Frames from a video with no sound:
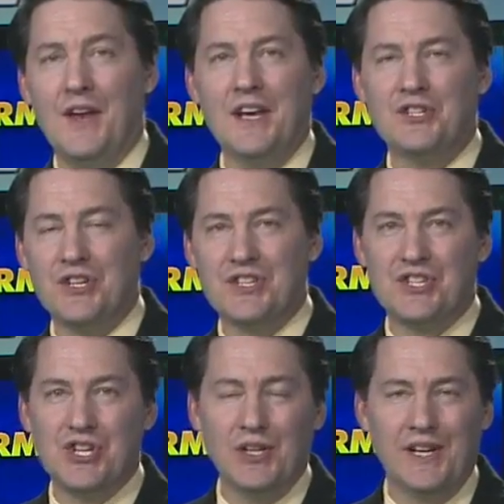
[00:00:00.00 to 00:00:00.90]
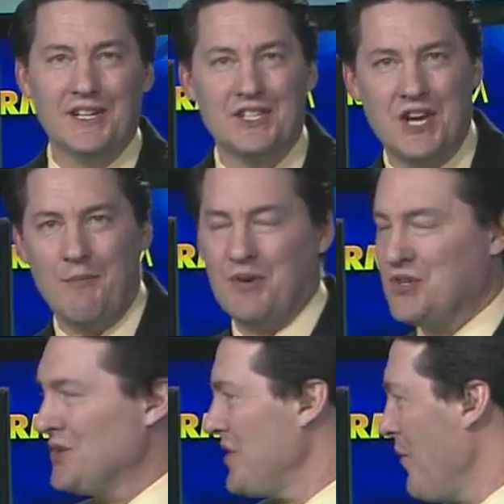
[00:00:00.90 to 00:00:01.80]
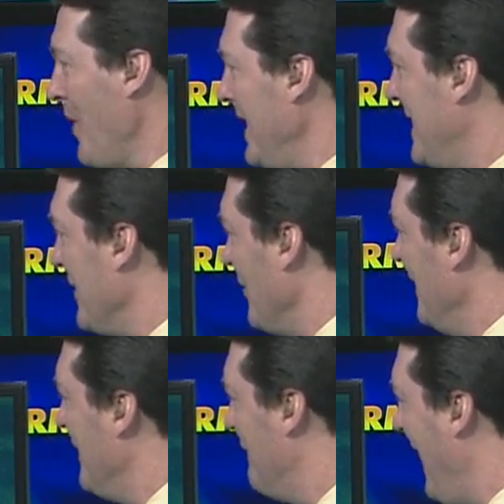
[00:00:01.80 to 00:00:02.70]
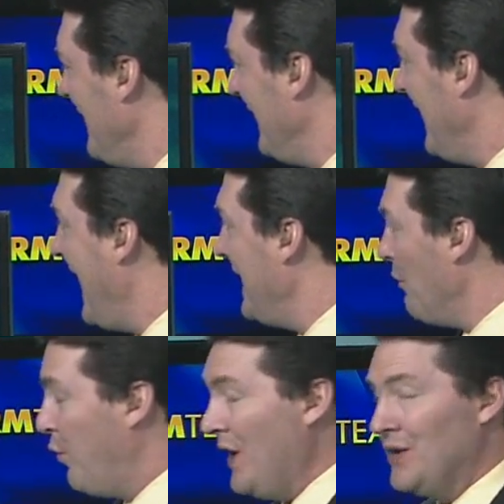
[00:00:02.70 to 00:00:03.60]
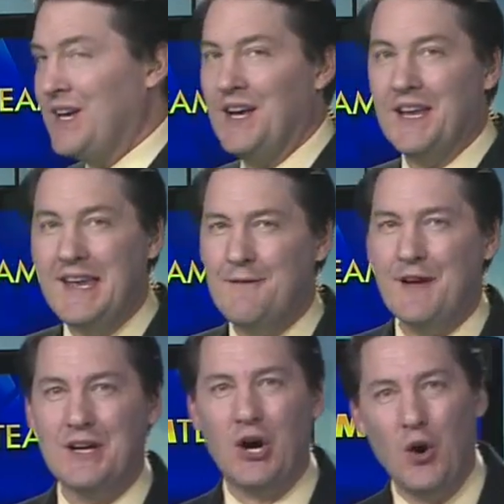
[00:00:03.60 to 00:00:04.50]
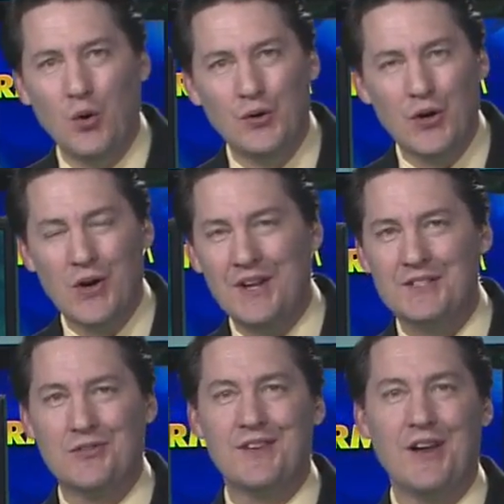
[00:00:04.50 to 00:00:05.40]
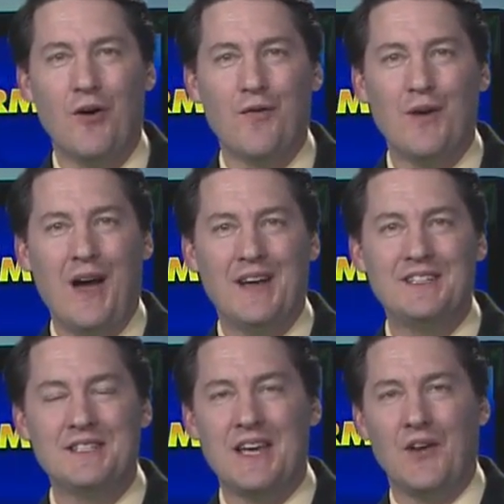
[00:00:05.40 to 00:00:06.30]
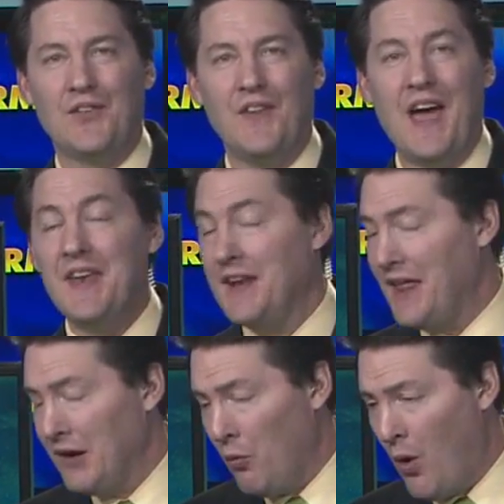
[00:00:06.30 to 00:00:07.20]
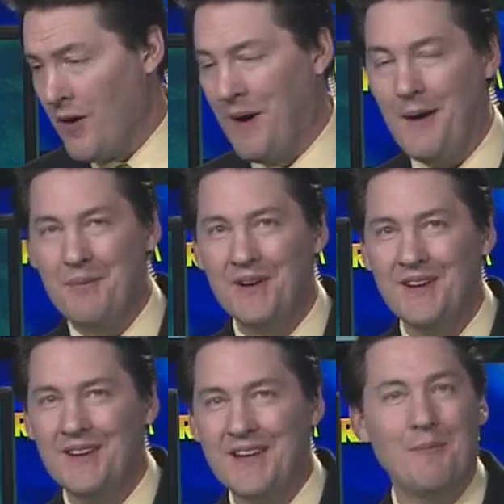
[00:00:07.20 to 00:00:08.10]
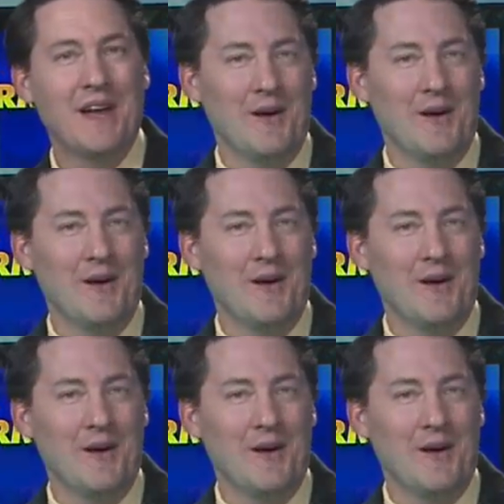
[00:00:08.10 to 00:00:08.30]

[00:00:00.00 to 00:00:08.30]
nation's chilliest temperatures are right here in the valley, and it will get even colder into the overnight. Details on that and then a warm up coming